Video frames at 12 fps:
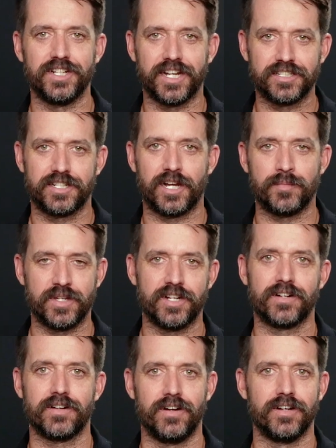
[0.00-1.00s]
you next time
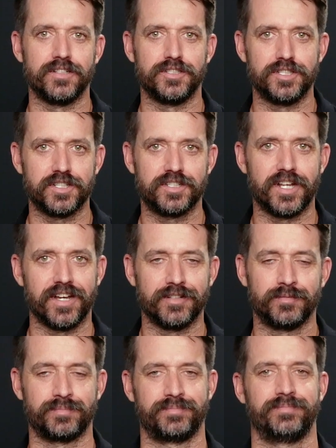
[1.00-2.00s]
here on Just Say
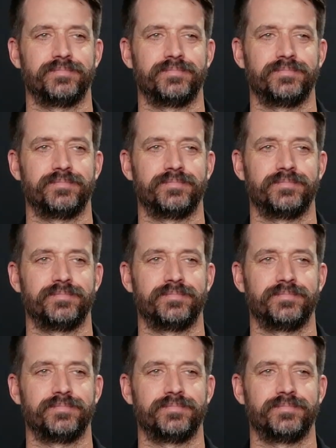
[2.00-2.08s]
It.